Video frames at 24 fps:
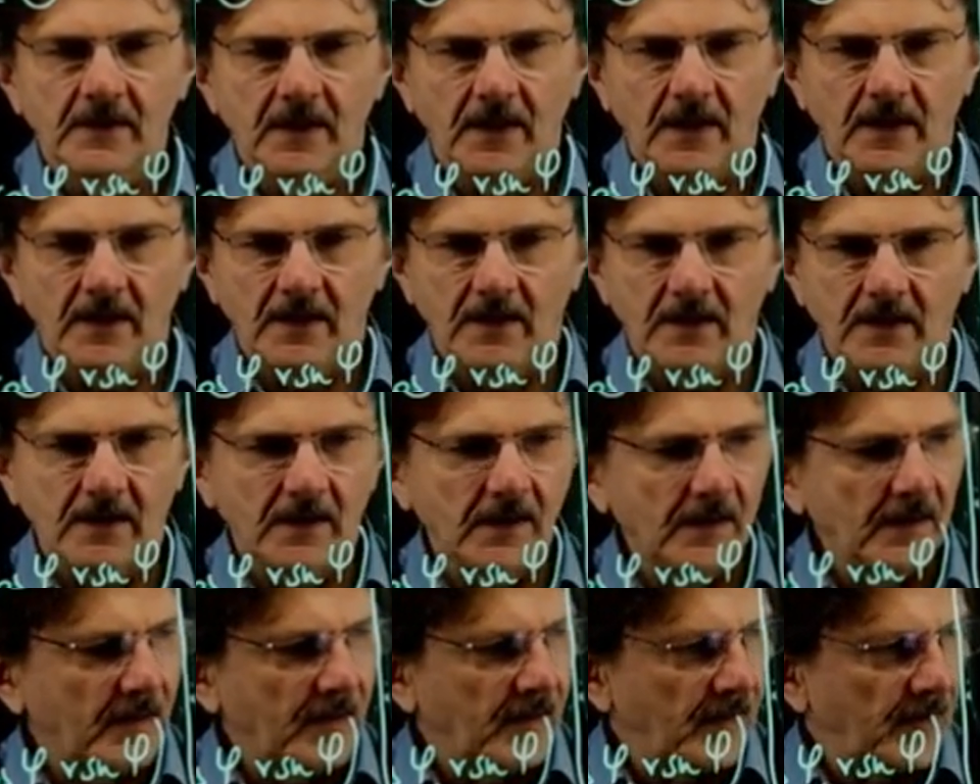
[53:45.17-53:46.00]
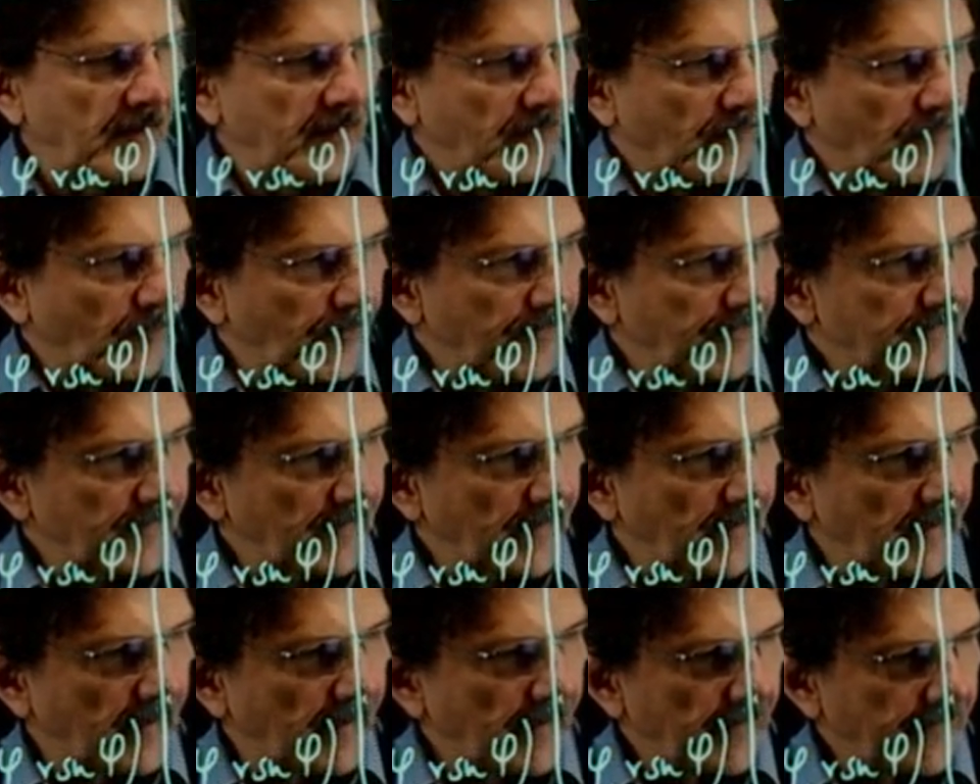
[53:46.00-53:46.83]
uh, with
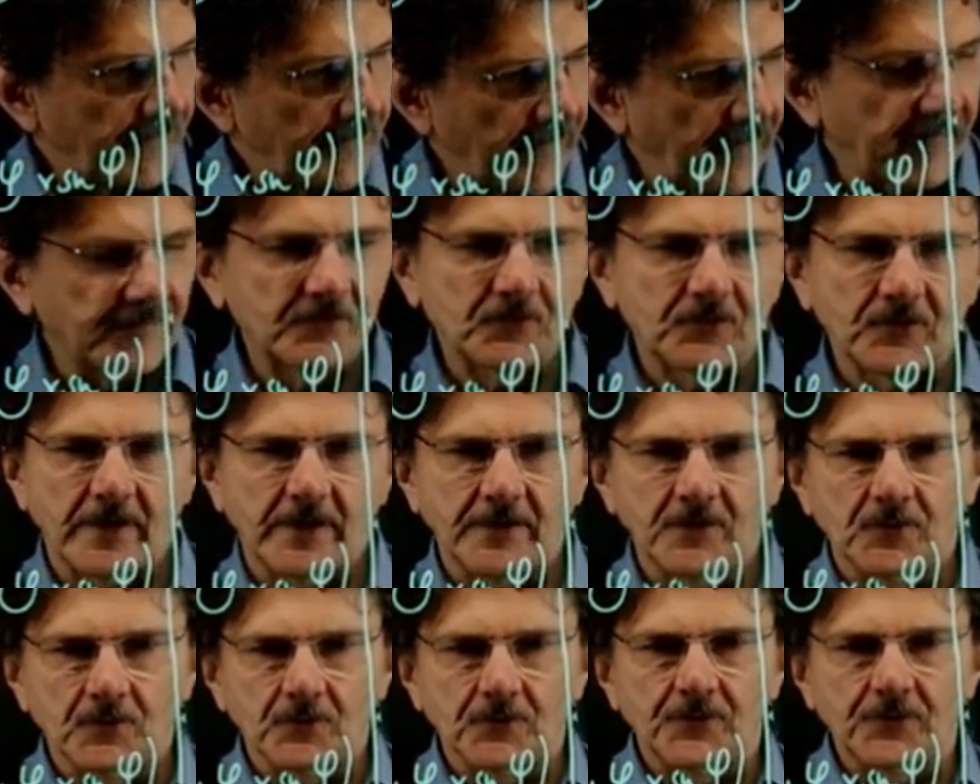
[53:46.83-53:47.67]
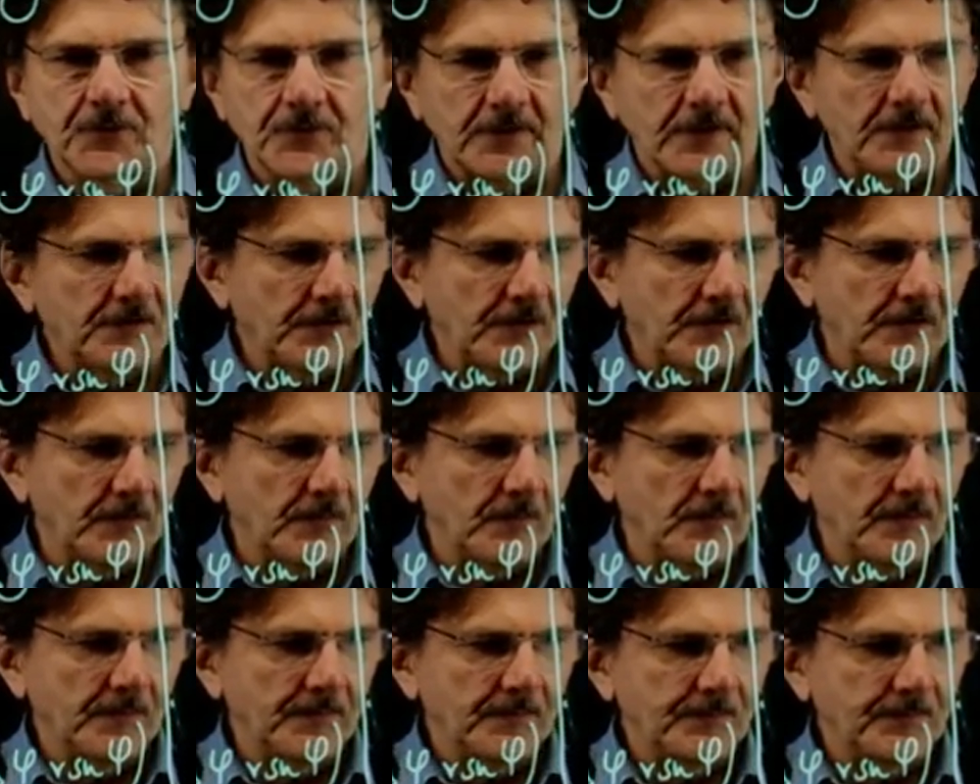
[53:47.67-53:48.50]
an extra u3 term.
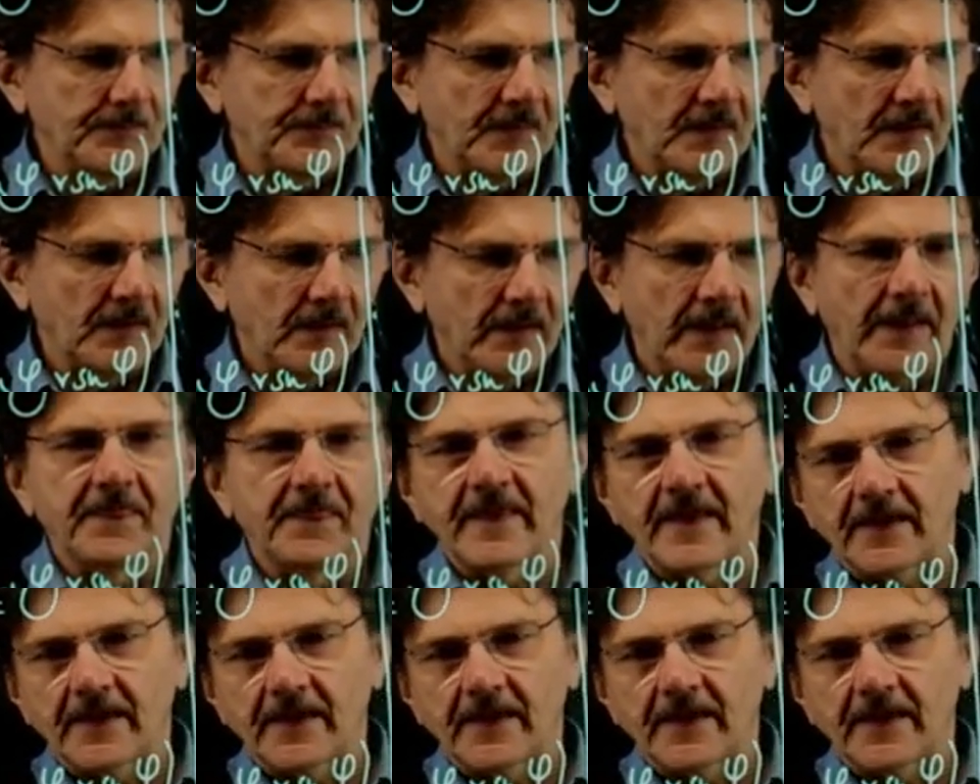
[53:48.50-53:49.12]
And